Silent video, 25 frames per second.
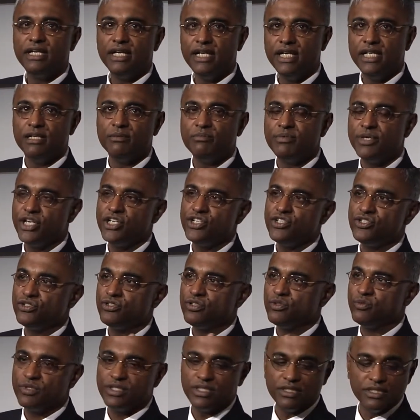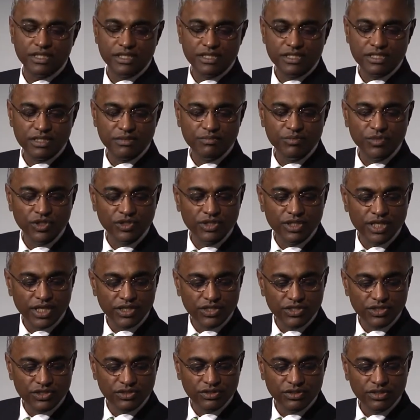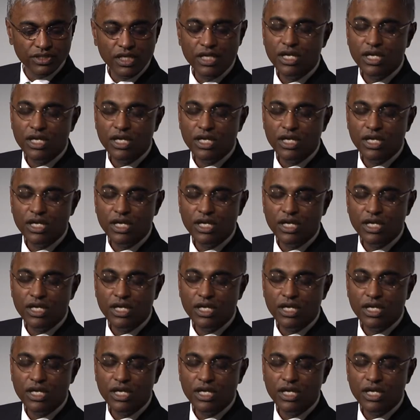in a patient with this mutation.